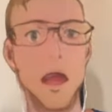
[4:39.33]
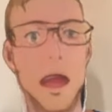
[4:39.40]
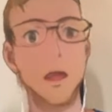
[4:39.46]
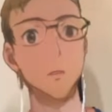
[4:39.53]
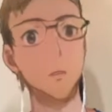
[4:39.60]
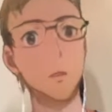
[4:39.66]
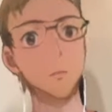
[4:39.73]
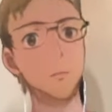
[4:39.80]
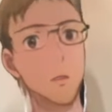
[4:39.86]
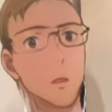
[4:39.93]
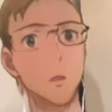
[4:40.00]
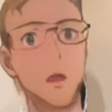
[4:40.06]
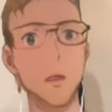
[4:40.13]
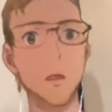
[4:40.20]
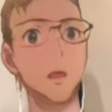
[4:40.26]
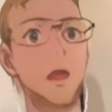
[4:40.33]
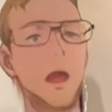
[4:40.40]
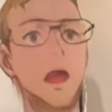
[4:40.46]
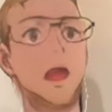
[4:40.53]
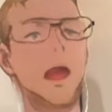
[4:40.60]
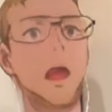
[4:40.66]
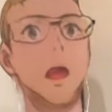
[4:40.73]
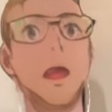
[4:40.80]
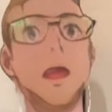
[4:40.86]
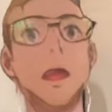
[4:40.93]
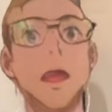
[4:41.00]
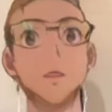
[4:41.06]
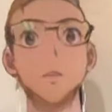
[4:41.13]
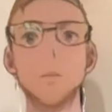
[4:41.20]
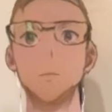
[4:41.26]
And the first one who does it, he
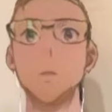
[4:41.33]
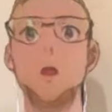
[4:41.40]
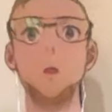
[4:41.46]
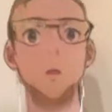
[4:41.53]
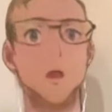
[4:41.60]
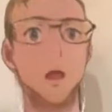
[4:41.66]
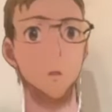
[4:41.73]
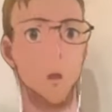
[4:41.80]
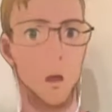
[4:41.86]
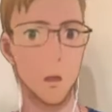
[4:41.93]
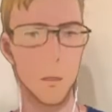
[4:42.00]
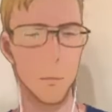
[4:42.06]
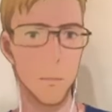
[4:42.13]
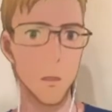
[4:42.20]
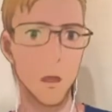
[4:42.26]
gets the block reward.